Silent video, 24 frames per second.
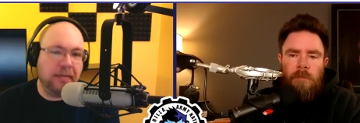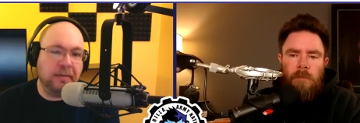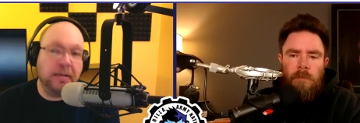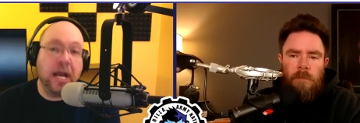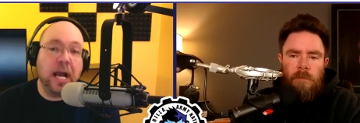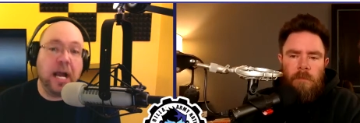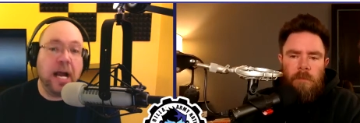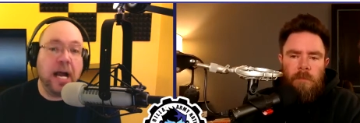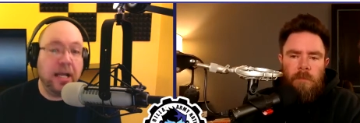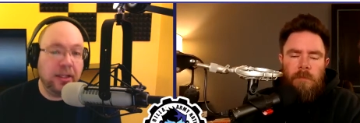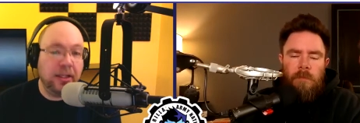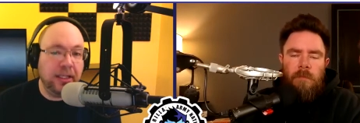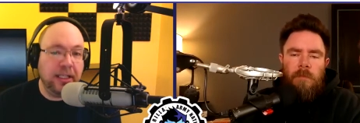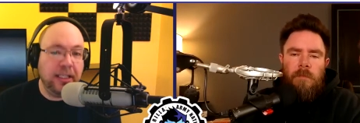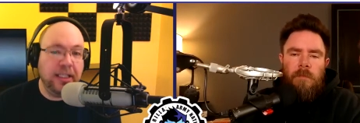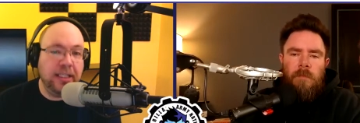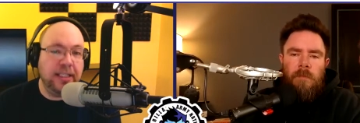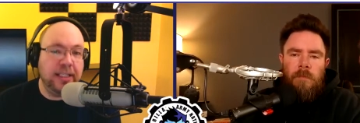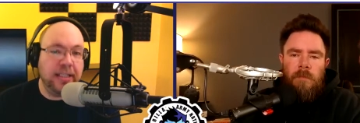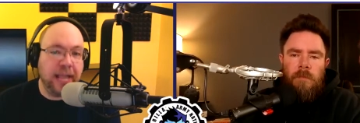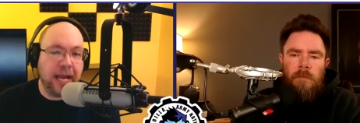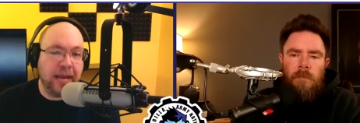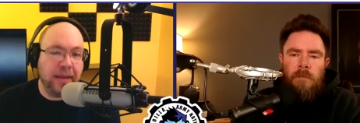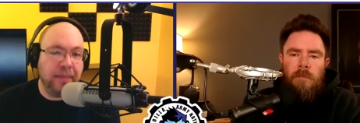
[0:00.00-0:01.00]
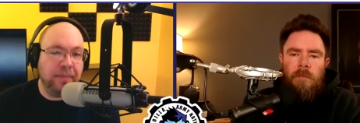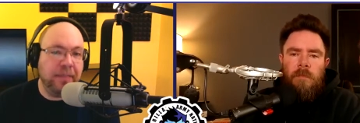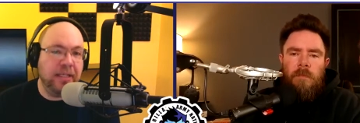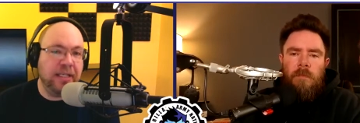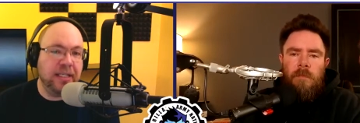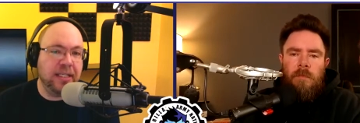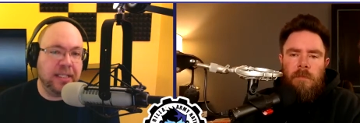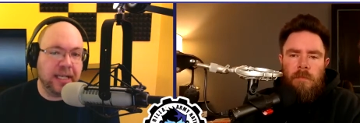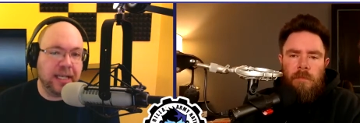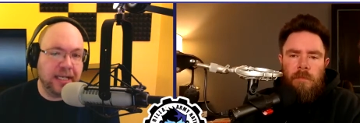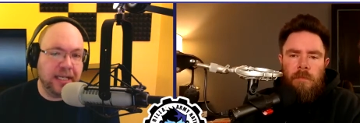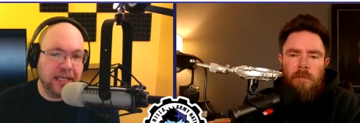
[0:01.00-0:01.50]
Speaker 1: got Leads Lab
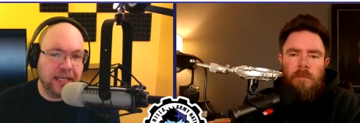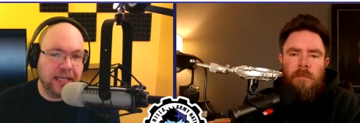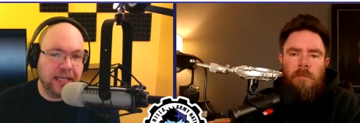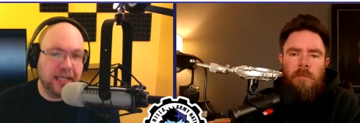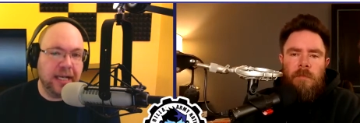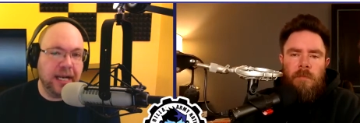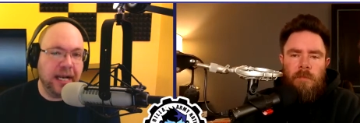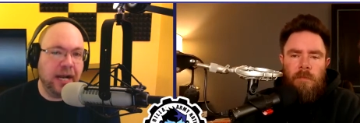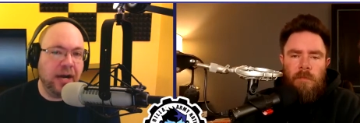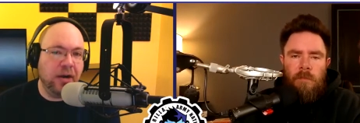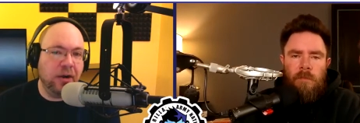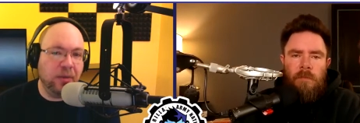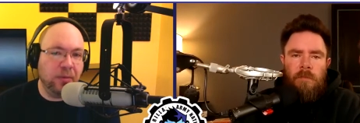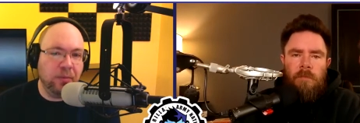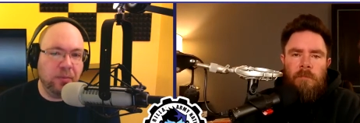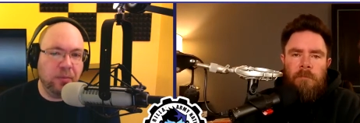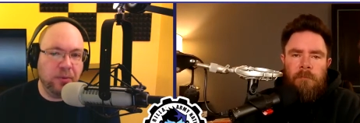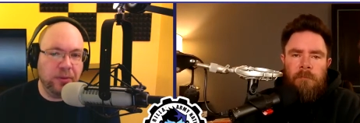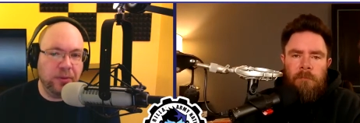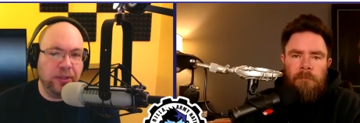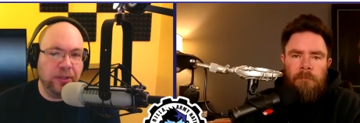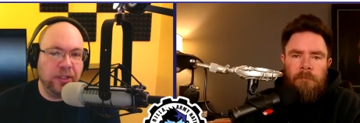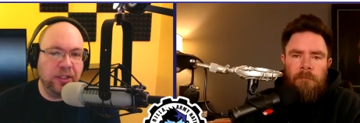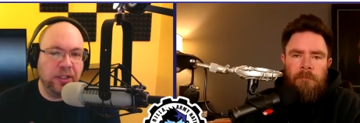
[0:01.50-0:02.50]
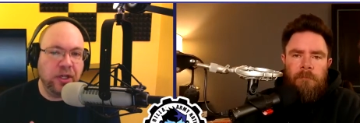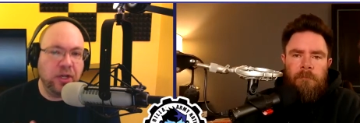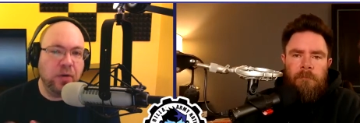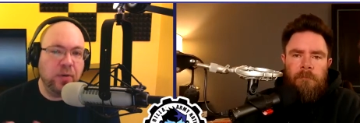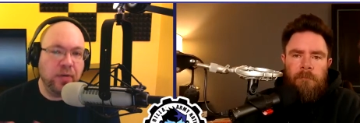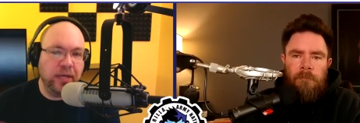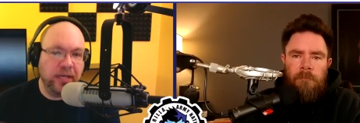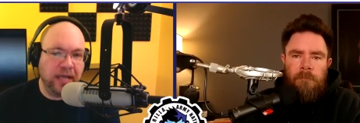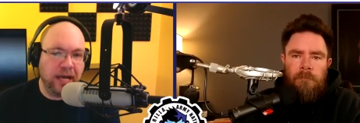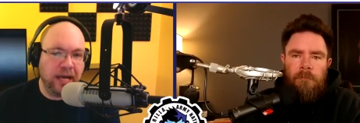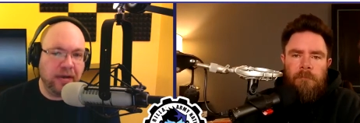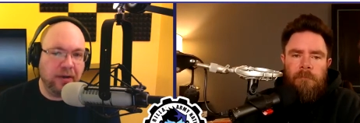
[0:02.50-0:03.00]
because I needed help with the
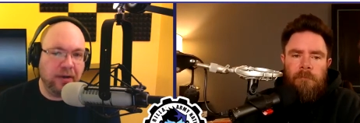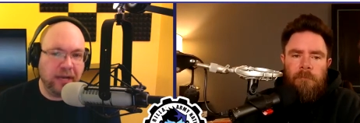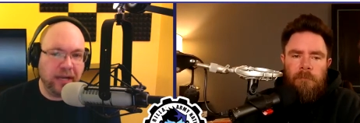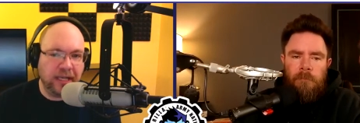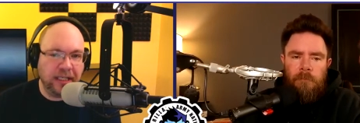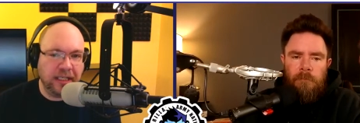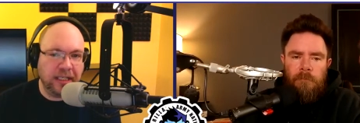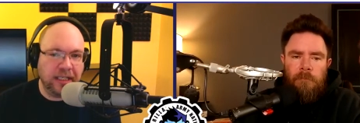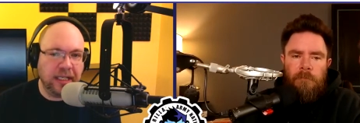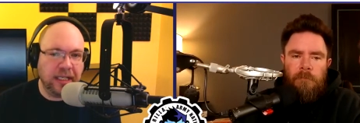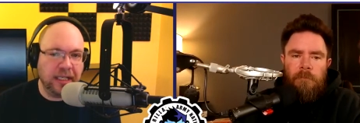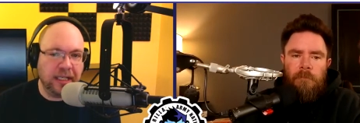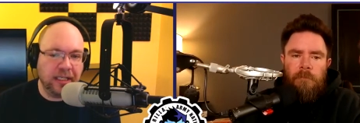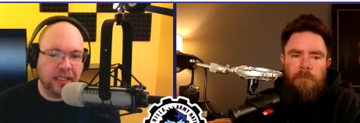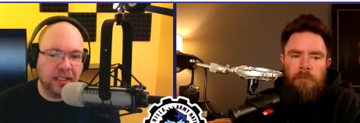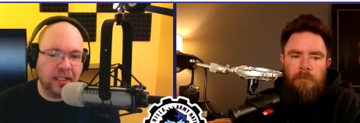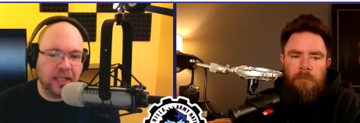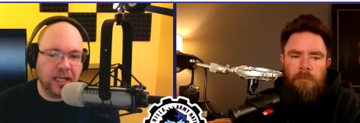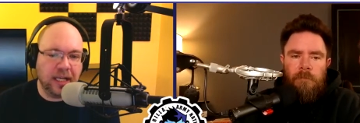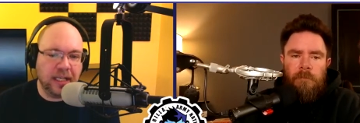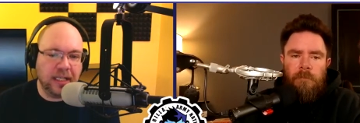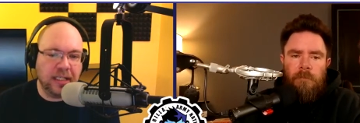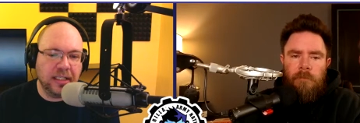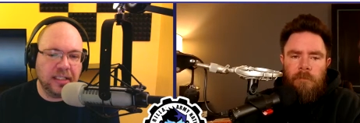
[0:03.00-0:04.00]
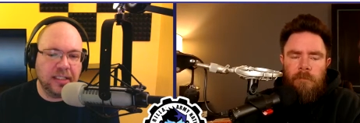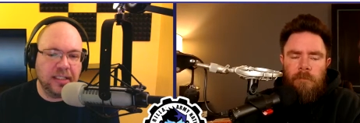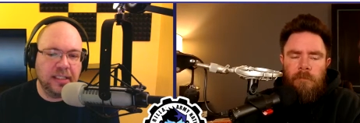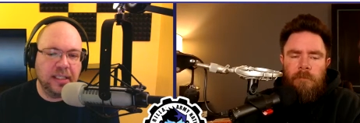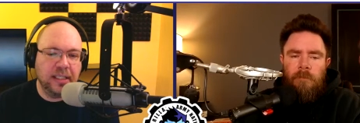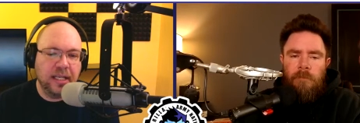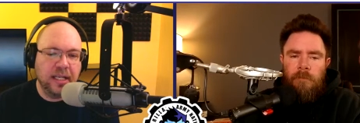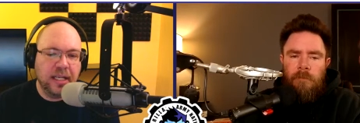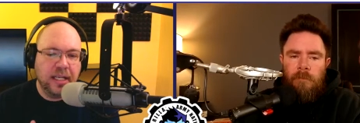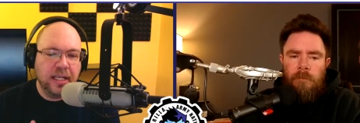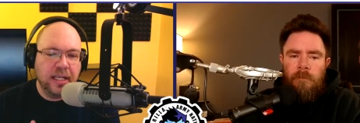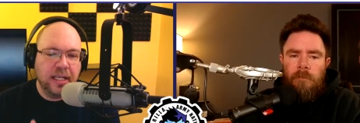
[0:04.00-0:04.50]
going out and getting
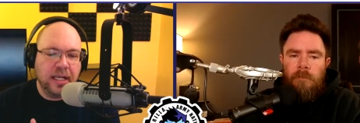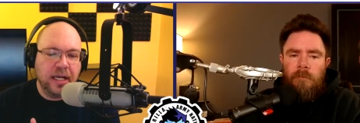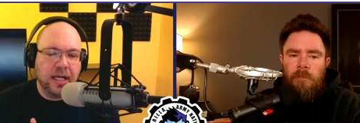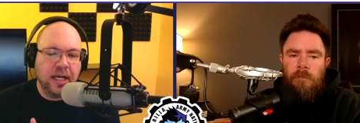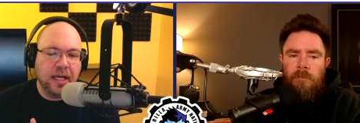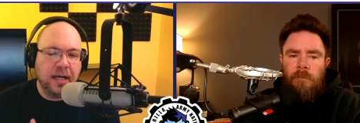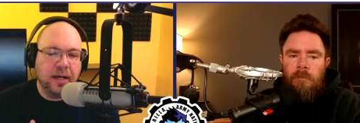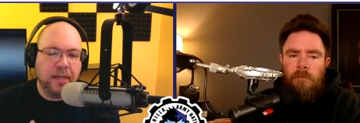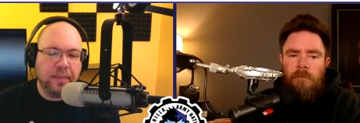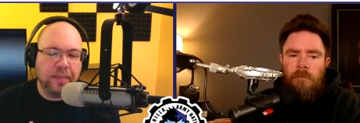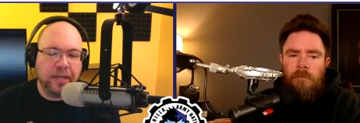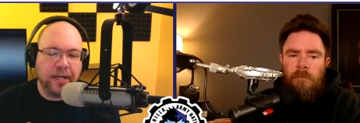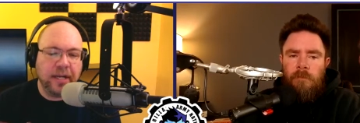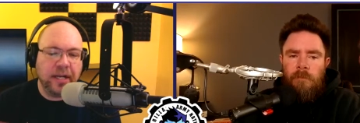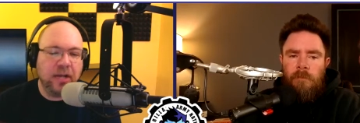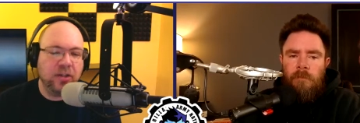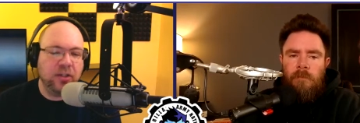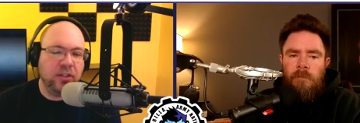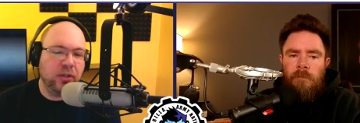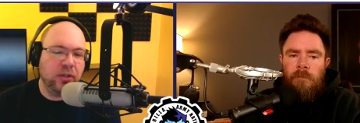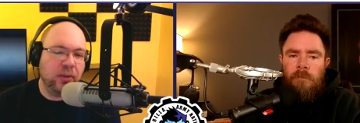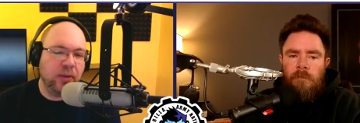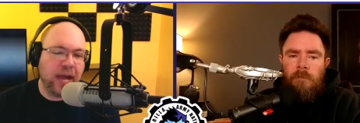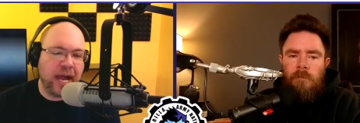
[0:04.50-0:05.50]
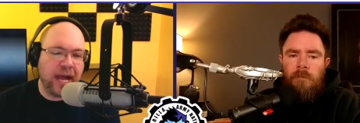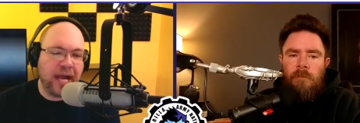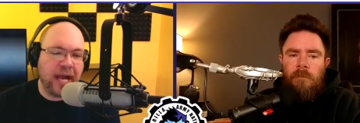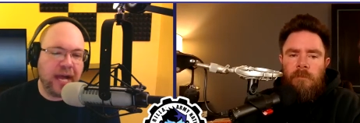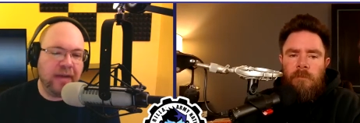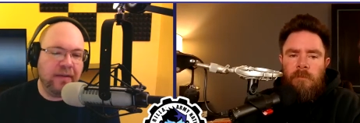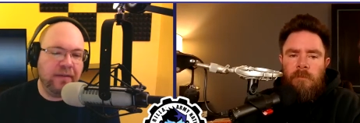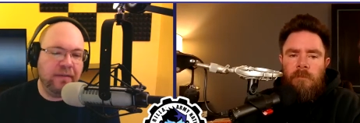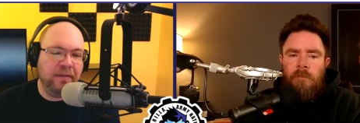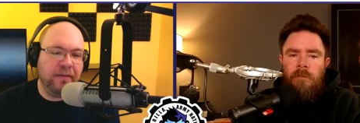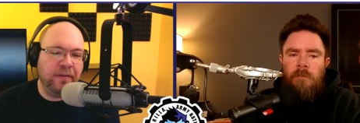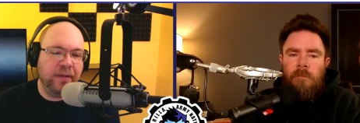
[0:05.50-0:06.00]
clients. But I also
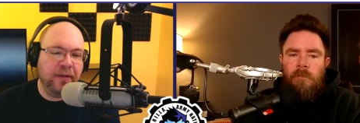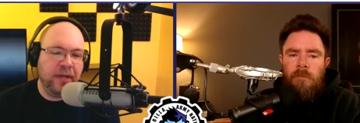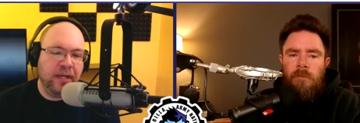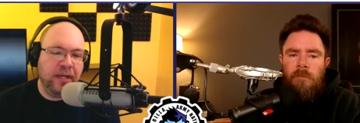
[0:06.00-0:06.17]
have